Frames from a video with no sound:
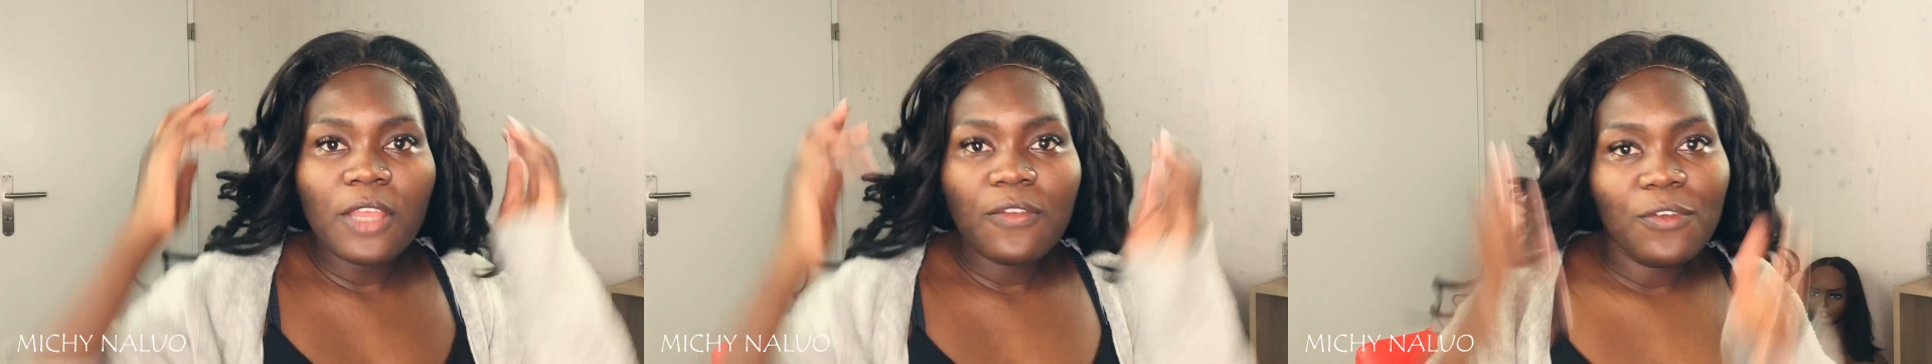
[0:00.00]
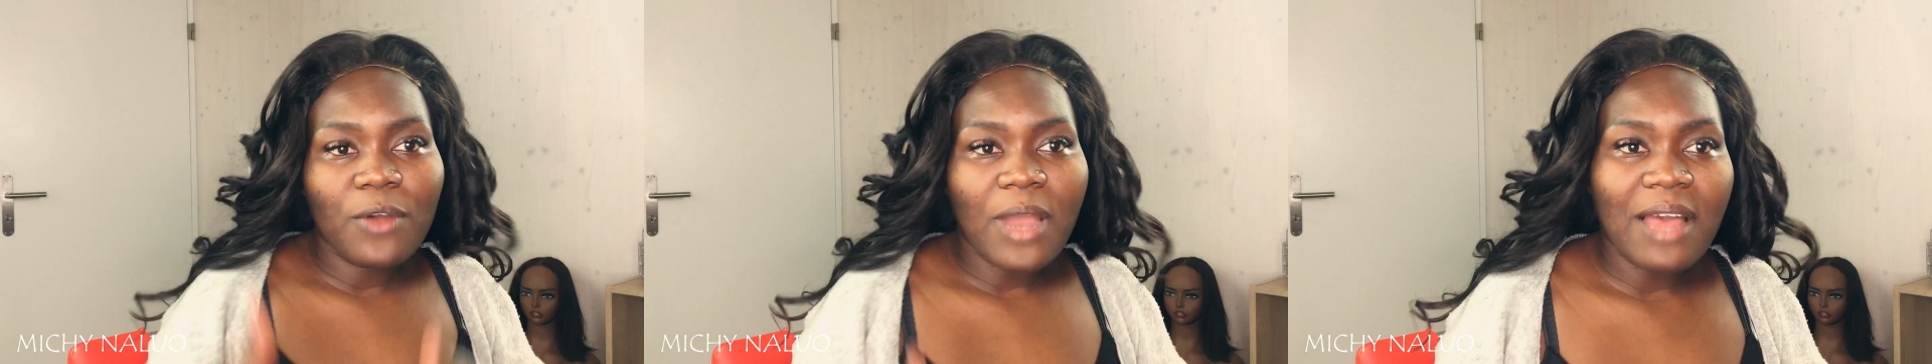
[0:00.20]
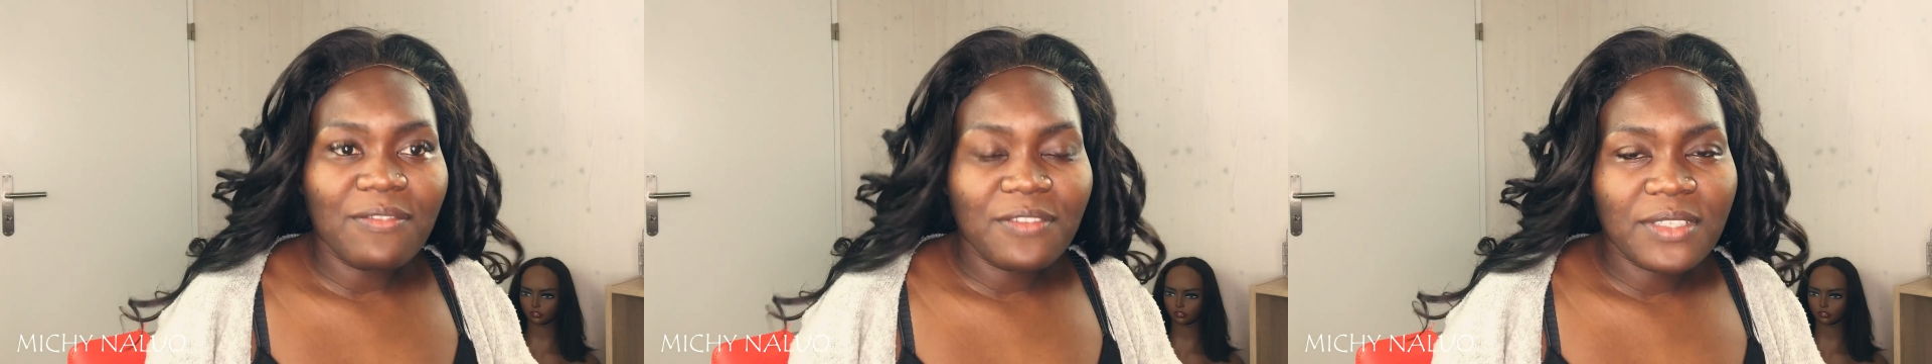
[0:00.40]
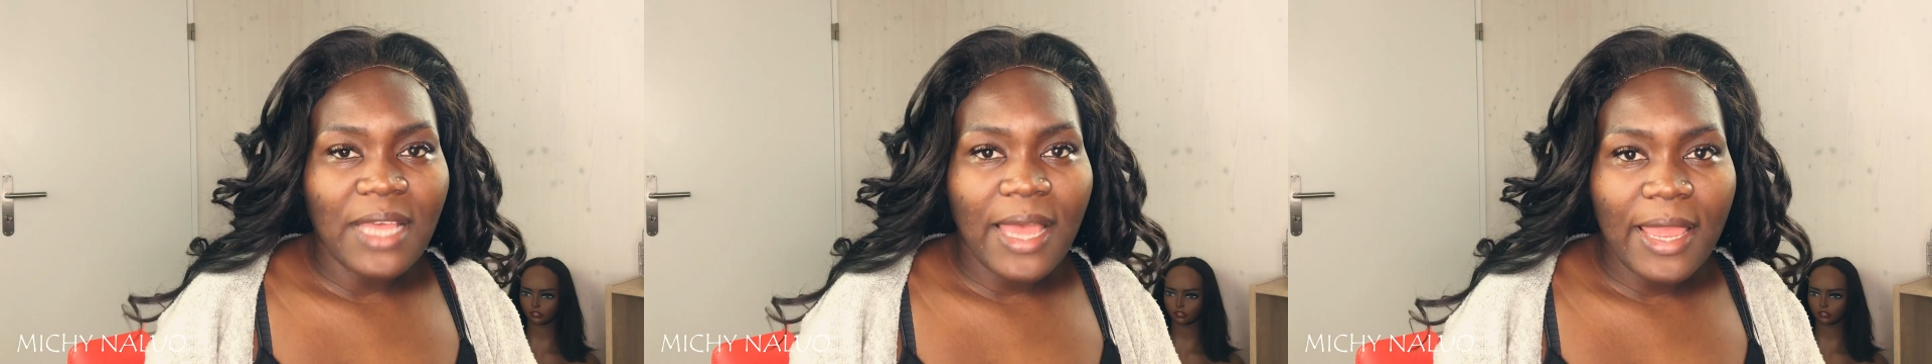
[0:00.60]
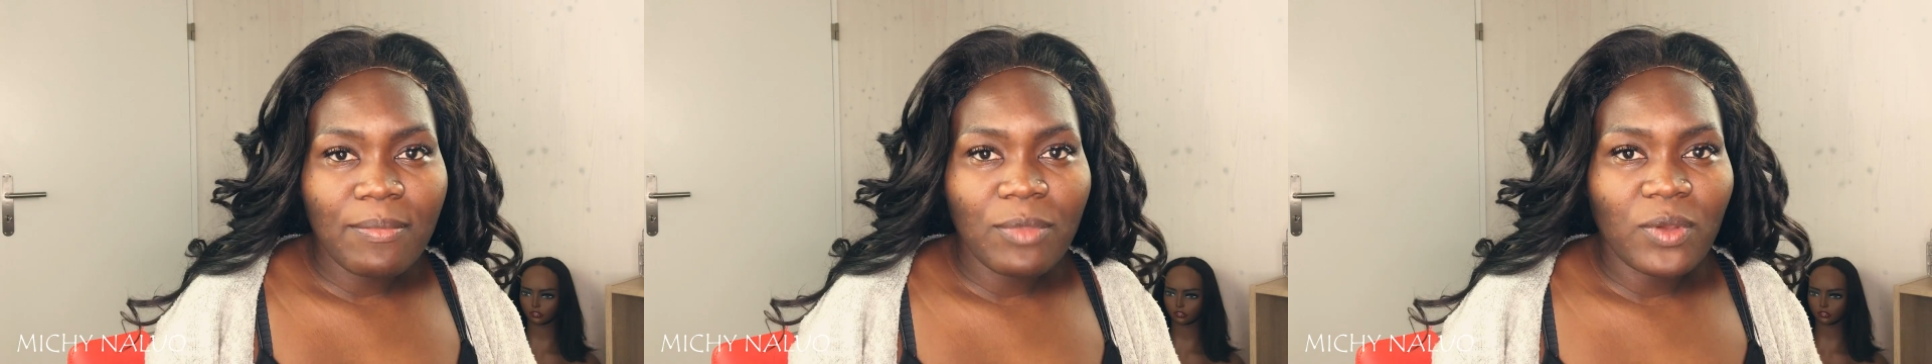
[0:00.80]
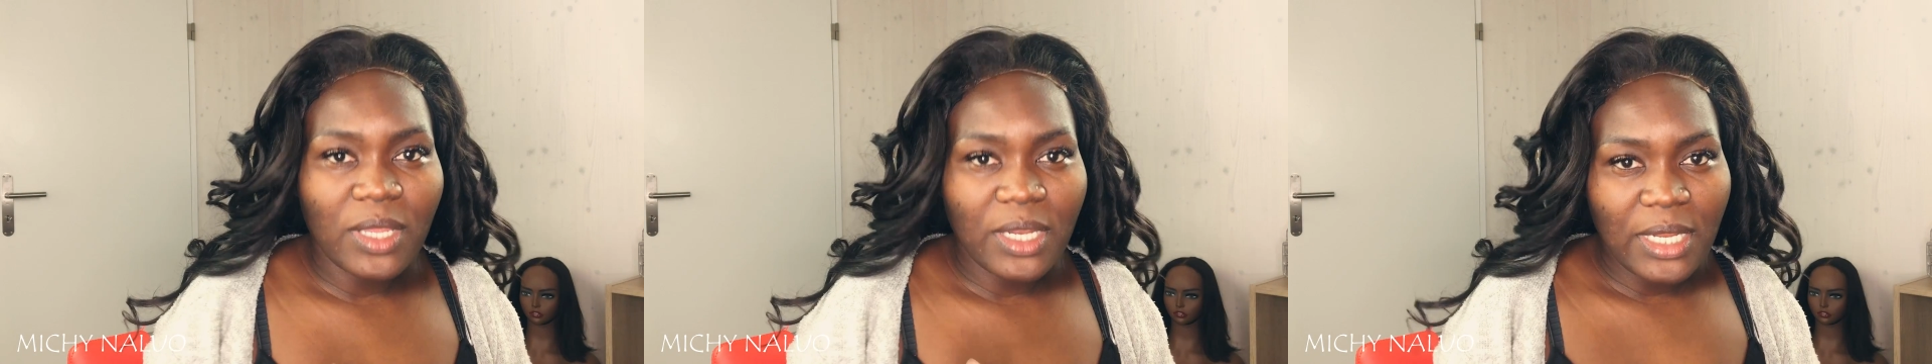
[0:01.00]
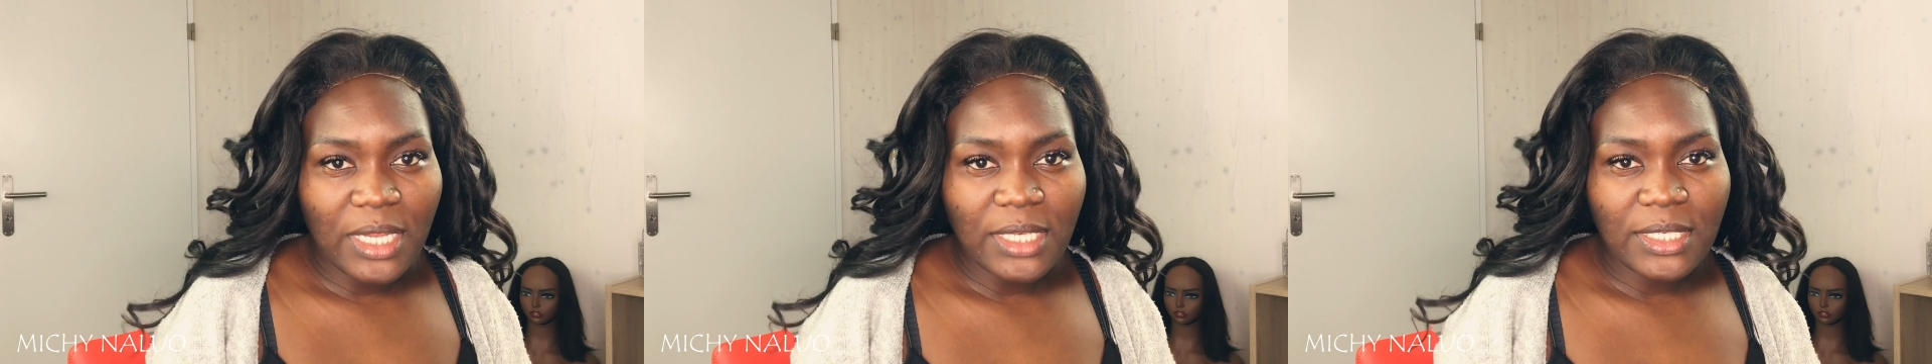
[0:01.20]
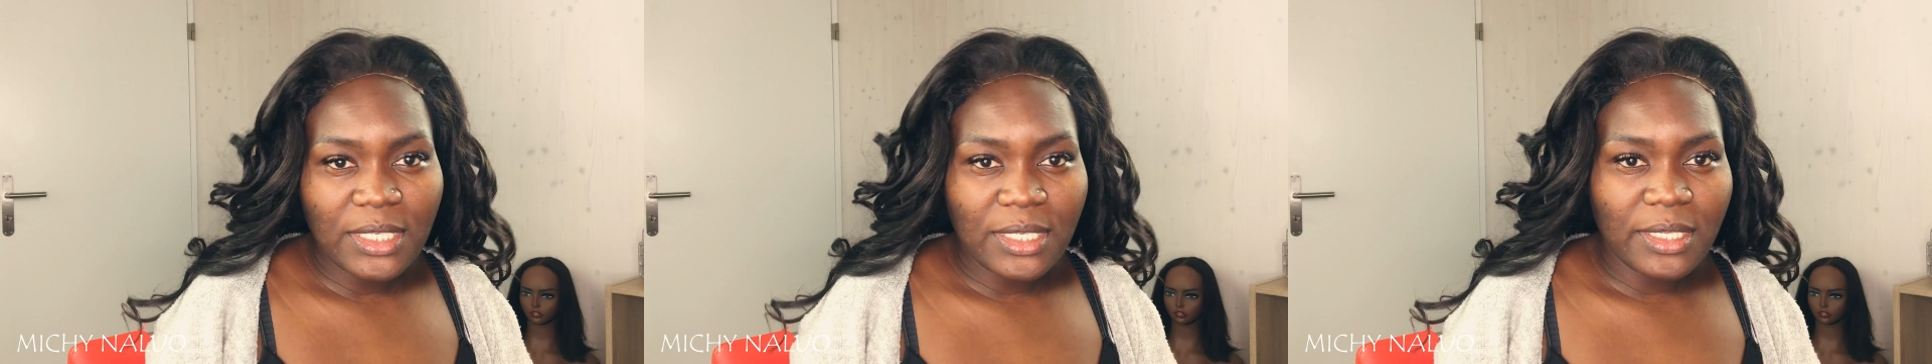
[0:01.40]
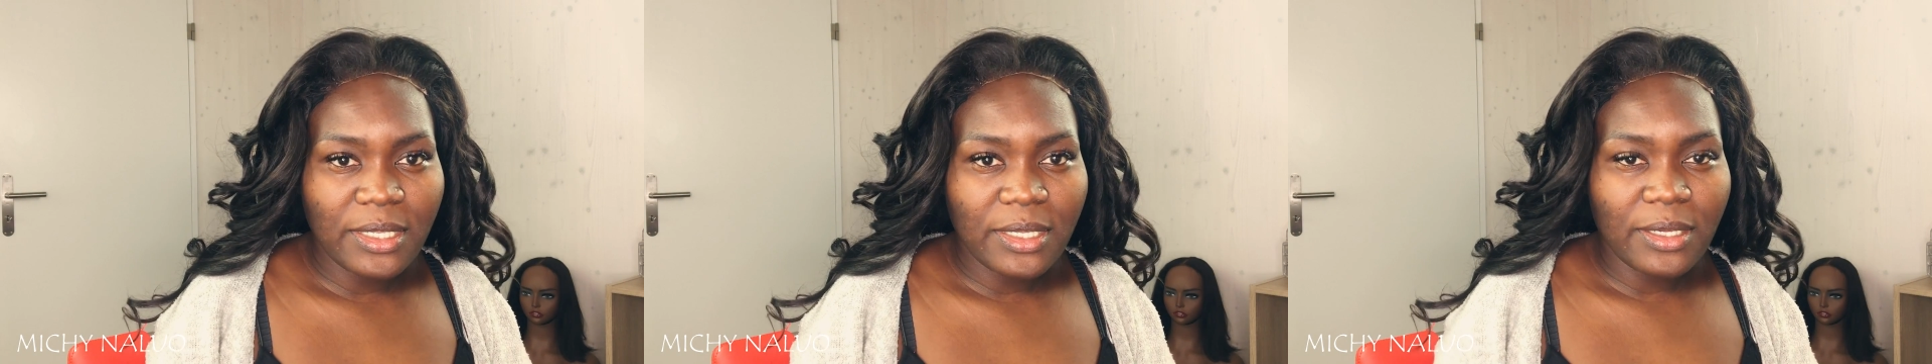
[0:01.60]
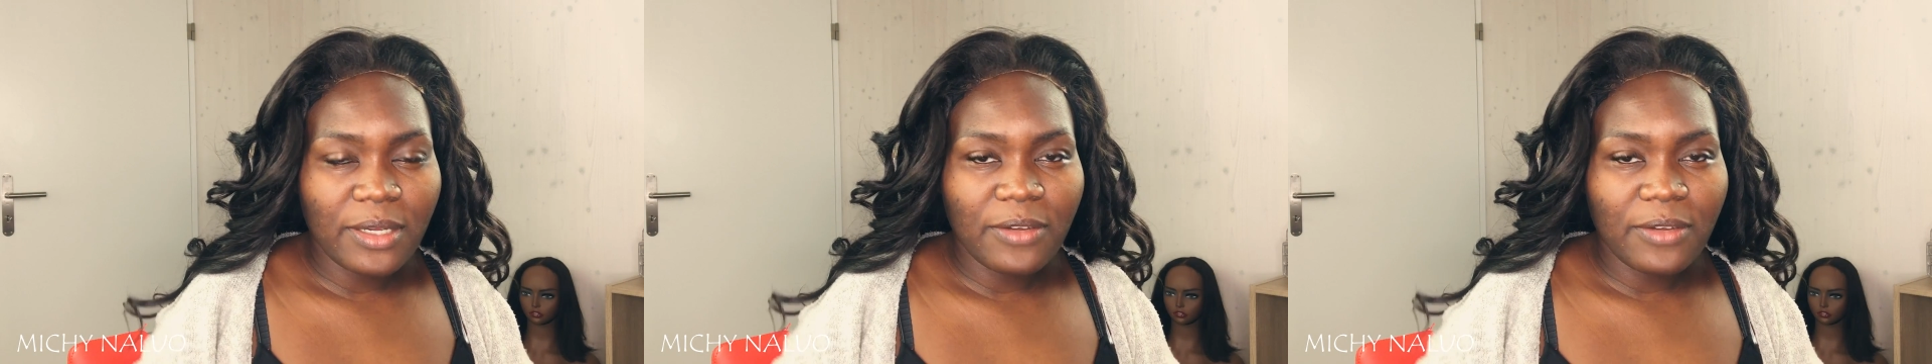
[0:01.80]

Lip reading: you have time, you can let the